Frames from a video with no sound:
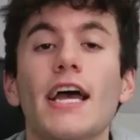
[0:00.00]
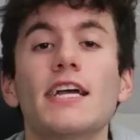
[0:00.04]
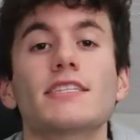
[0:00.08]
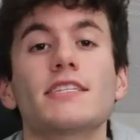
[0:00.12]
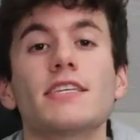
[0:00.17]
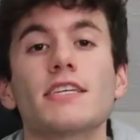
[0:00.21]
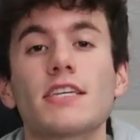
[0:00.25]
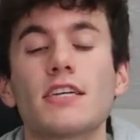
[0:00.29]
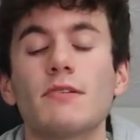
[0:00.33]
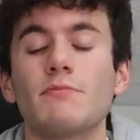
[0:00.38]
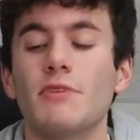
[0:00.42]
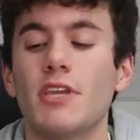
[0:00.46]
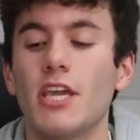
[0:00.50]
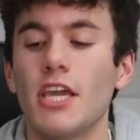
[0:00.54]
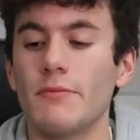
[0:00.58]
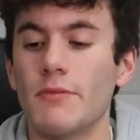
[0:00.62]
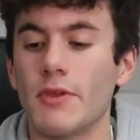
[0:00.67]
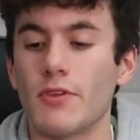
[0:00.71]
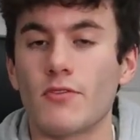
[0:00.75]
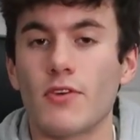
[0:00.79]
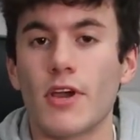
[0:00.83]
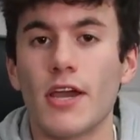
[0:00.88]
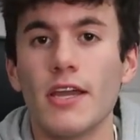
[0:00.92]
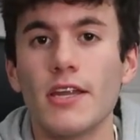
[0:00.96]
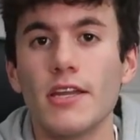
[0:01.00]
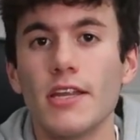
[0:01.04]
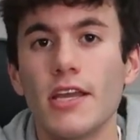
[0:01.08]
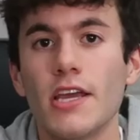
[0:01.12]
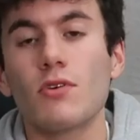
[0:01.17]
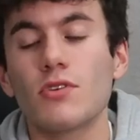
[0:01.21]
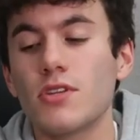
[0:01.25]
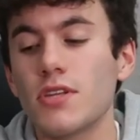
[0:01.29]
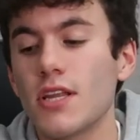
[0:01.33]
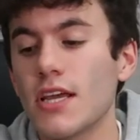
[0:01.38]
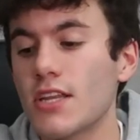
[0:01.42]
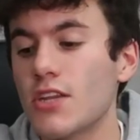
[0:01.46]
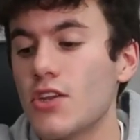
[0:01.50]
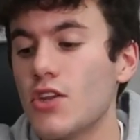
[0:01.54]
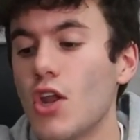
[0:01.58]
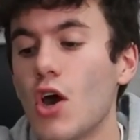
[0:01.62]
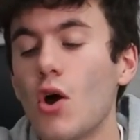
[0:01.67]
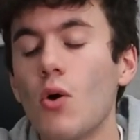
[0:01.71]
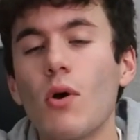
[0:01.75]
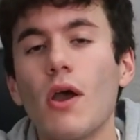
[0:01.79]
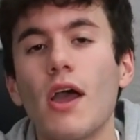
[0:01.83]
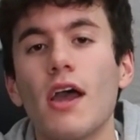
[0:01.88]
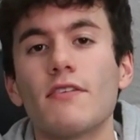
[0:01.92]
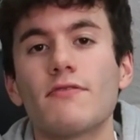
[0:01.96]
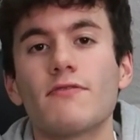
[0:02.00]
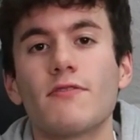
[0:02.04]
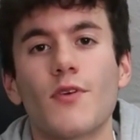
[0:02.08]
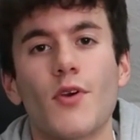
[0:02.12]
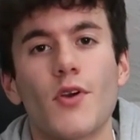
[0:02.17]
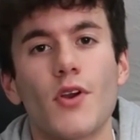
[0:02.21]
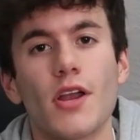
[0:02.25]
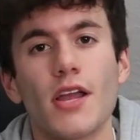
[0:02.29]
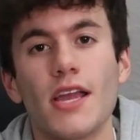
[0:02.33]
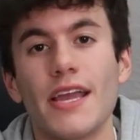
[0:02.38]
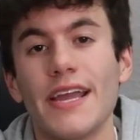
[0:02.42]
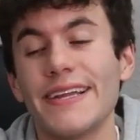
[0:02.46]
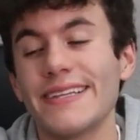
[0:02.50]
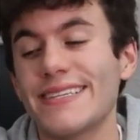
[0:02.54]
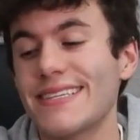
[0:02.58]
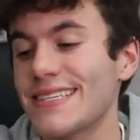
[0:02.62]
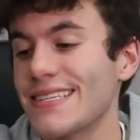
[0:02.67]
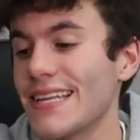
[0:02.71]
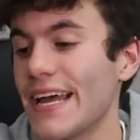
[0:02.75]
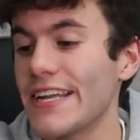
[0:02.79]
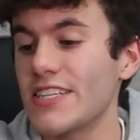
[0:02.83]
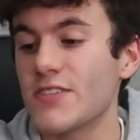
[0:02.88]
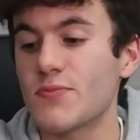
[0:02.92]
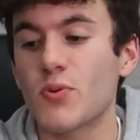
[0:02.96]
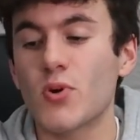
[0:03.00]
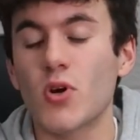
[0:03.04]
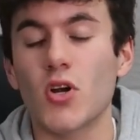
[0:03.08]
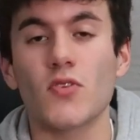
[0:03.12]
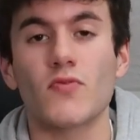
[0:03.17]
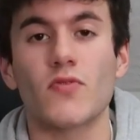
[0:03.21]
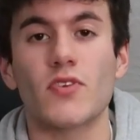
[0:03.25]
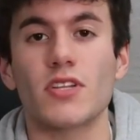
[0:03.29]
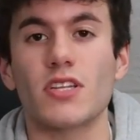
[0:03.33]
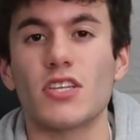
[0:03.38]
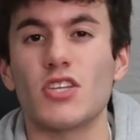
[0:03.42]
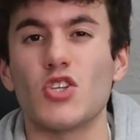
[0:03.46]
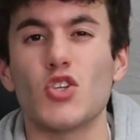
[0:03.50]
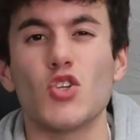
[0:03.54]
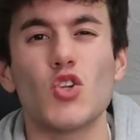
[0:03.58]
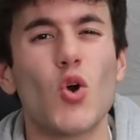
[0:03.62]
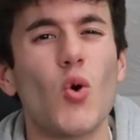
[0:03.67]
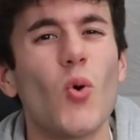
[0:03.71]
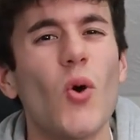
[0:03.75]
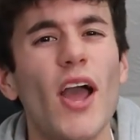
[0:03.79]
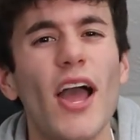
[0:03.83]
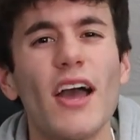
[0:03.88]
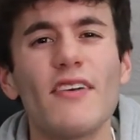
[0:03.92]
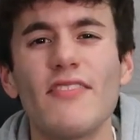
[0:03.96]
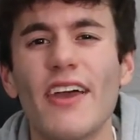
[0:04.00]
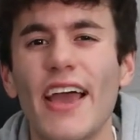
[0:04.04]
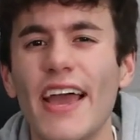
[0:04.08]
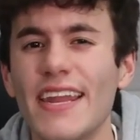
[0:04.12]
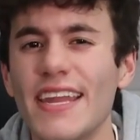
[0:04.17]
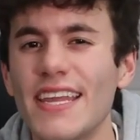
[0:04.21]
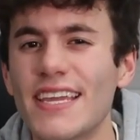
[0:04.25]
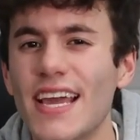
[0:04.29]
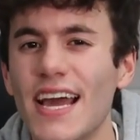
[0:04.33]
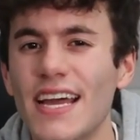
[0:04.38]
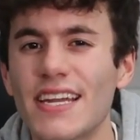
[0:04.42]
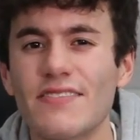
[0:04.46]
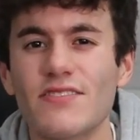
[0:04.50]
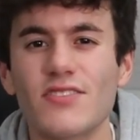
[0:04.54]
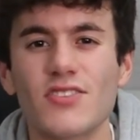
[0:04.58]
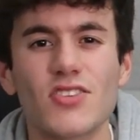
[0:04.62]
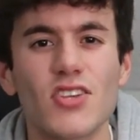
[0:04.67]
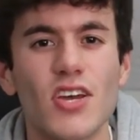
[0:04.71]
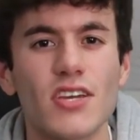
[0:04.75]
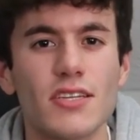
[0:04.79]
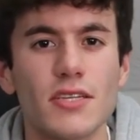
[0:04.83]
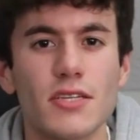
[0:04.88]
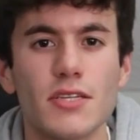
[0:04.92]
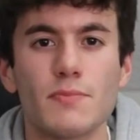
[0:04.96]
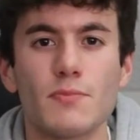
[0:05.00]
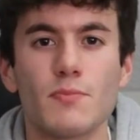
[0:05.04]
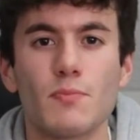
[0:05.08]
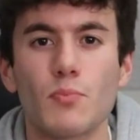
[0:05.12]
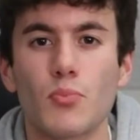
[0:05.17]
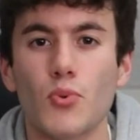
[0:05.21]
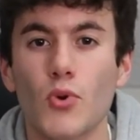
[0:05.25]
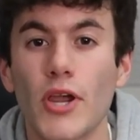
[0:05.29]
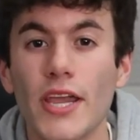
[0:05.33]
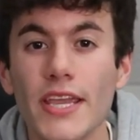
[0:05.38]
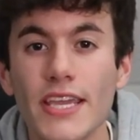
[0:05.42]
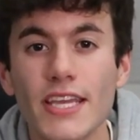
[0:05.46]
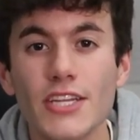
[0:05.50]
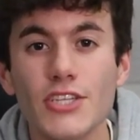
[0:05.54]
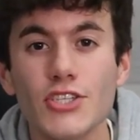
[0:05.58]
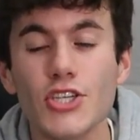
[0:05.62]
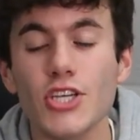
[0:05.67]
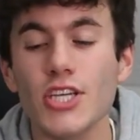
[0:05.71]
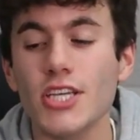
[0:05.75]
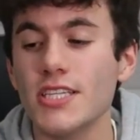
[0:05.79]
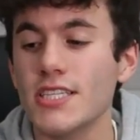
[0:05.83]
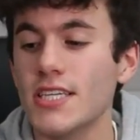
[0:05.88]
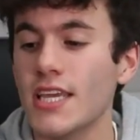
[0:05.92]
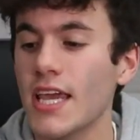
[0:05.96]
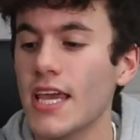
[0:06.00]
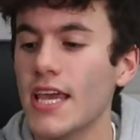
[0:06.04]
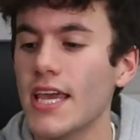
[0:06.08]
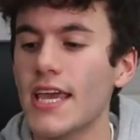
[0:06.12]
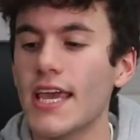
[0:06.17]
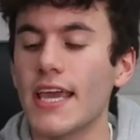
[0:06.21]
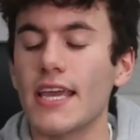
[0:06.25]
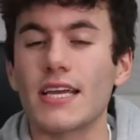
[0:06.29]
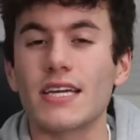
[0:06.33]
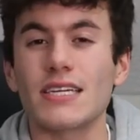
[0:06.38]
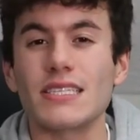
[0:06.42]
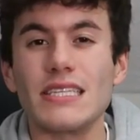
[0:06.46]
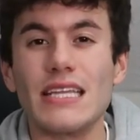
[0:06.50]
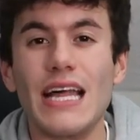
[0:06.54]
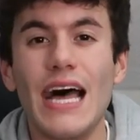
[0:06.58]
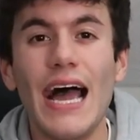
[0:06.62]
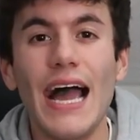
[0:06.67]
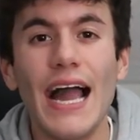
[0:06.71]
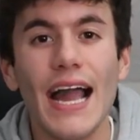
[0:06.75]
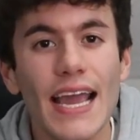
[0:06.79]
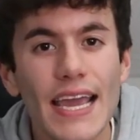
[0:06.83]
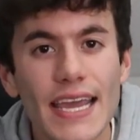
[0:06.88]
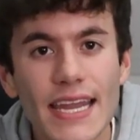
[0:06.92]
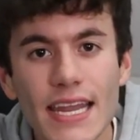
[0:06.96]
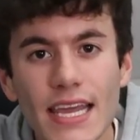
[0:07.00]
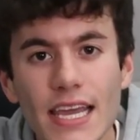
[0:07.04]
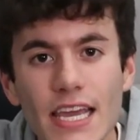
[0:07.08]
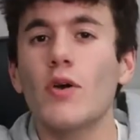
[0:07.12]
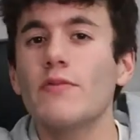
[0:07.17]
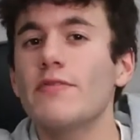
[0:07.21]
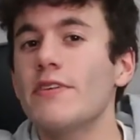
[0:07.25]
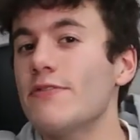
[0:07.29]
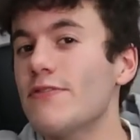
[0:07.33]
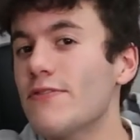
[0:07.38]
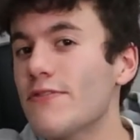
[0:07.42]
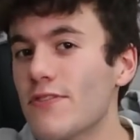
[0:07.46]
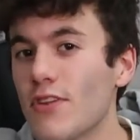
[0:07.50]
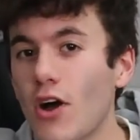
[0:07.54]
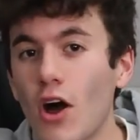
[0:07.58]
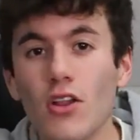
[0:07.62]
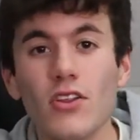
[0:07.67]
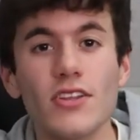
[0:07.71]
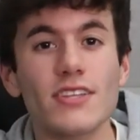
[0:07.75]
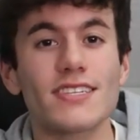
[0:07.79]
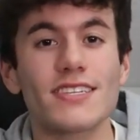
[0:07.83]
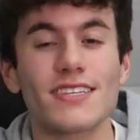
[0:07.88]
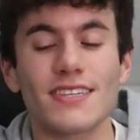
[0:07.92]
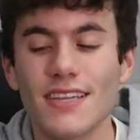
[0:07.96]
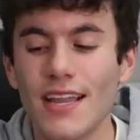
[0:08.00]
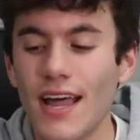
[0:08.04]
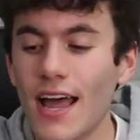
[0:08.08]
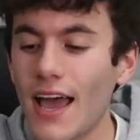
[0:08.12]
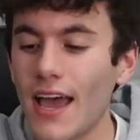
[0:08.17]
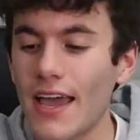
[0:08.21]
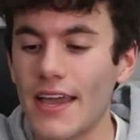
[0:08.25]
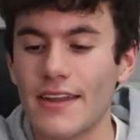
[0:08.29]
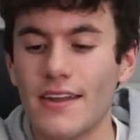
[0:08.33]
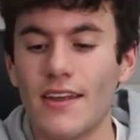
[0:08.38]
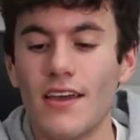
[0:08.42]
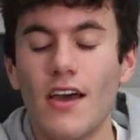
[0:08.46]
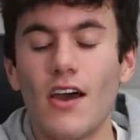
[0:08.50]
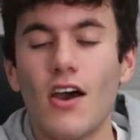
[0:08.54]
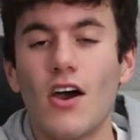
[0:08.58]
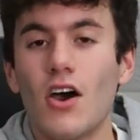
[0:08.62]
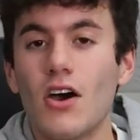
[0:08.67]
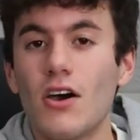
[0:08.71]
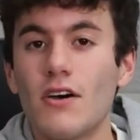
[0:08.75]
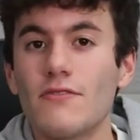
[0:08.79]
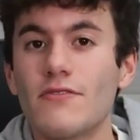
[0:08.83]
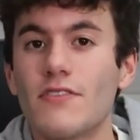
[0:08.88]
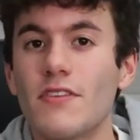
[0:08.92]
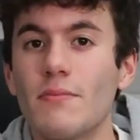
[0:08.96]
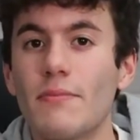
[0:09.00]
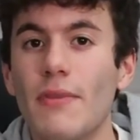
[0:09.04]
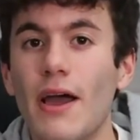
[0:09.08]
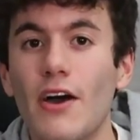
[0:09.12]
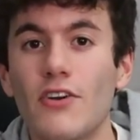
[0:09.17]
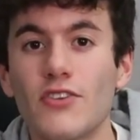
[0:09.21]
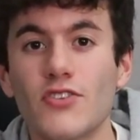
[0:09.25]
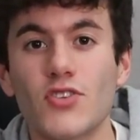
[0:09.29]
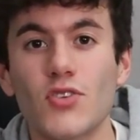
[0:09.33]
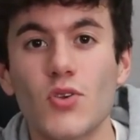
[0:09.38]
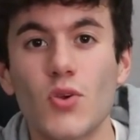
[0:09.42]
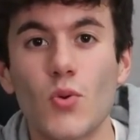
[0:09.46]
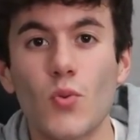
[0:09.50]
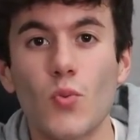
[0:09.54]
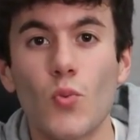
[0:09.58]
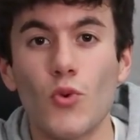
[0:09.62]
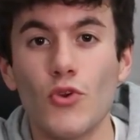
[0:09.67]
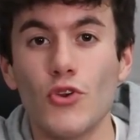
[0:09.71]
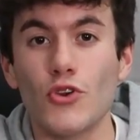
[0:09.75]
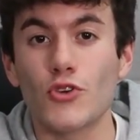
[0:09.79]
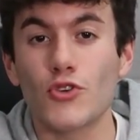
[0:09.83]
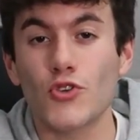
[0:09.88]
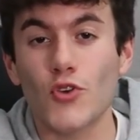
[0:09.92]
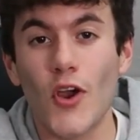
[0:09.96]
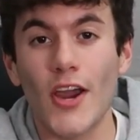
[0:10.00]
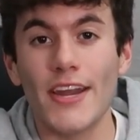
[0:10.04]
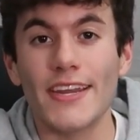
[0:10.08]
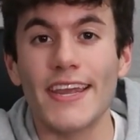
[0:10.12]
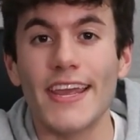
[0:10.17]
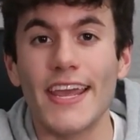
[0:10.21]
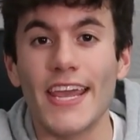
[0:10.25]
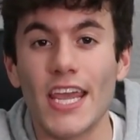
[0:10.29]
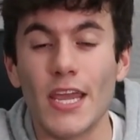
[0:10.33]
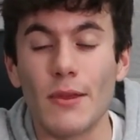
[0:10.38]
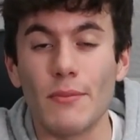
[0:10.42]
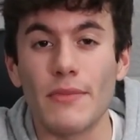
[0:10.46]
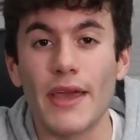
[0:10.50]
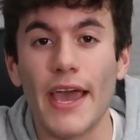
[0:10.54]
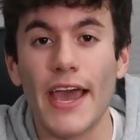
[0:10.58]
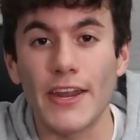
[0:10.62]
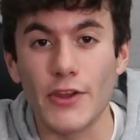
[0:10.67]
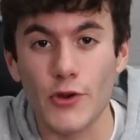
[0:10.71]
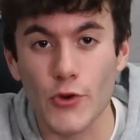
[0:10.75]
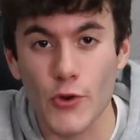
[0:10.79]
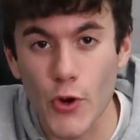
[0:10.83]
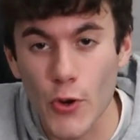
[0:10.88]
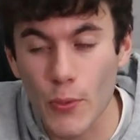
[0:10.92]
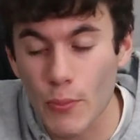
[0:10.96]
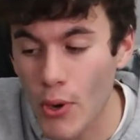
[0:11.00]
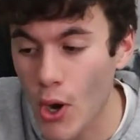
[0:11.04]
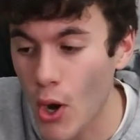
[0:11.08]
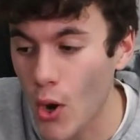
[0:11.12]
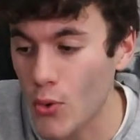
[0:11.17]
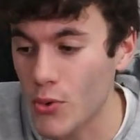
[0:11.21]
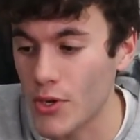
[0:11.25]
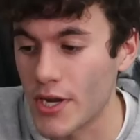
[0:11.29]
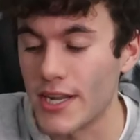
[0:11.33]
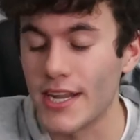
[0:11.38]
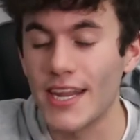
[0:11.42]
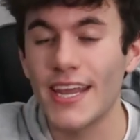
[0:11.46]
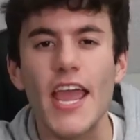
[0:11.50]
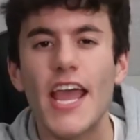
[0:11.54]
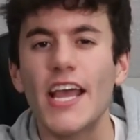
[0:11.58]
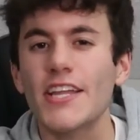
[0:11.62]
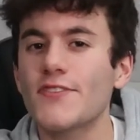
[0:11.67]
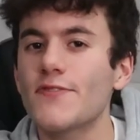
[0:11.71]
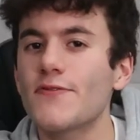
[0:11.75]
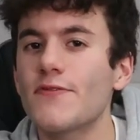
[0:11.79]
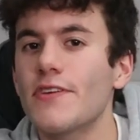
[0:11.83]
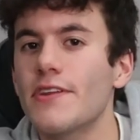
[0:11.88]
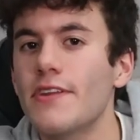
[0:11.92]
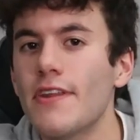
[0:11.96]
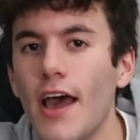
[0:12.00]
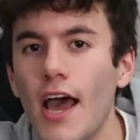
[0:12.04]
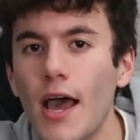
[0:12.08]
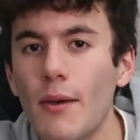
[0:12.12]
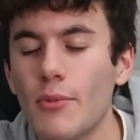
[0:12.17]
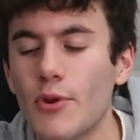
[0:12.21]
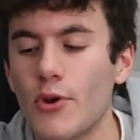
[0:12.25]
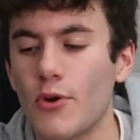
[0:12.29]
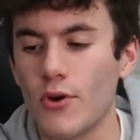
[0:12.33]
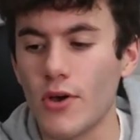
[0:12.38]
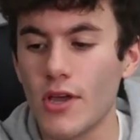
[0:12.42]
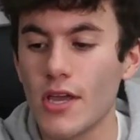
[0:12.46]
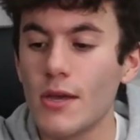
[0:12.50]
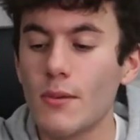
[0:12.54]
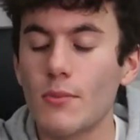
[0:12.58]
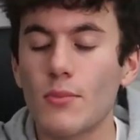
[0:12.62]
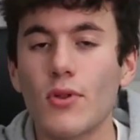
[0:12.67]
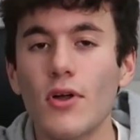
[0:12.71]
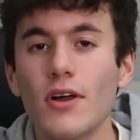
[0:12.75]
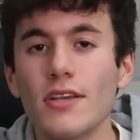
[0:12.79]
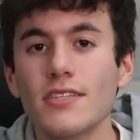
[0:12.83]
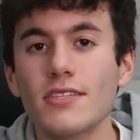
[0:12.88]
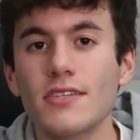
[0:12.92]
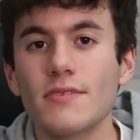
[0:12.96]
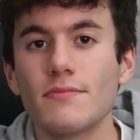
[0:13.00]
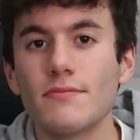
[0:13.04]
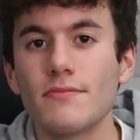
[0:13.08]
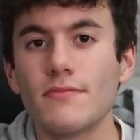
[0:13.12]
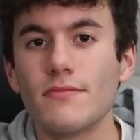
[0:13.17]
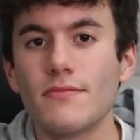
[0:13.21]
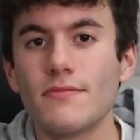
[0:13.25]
Act like I'm gaming, right? With like no effort, it slides perfectly. You don't have any kind of sudden breakages and glide. You have a flawless glide of the mouse when you're trying to aim at your opponent. It's phenomenal. Plus,